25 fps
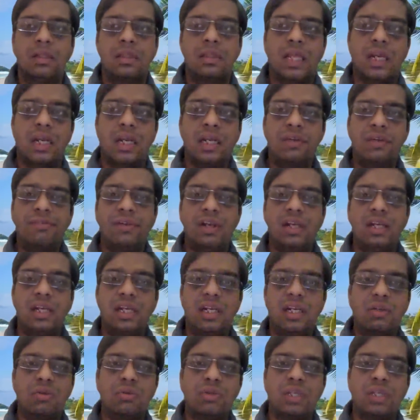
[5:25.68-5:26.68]
then it will
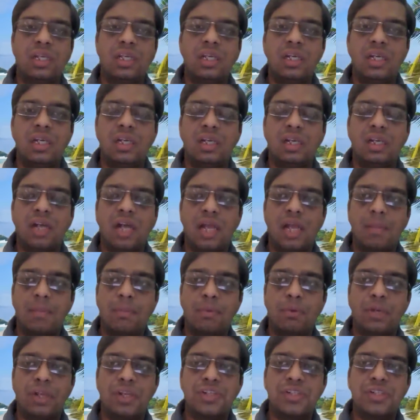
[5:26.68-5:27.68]
lead to the
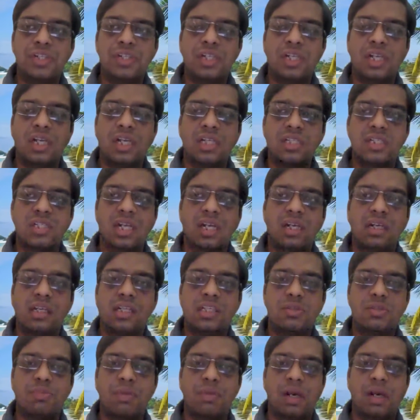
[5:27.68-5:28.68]
hypotension, that is
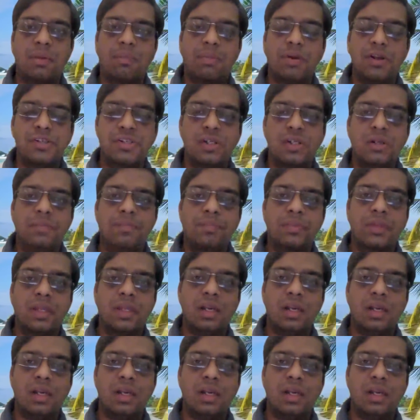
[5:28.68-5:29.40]
decreased blood pressure,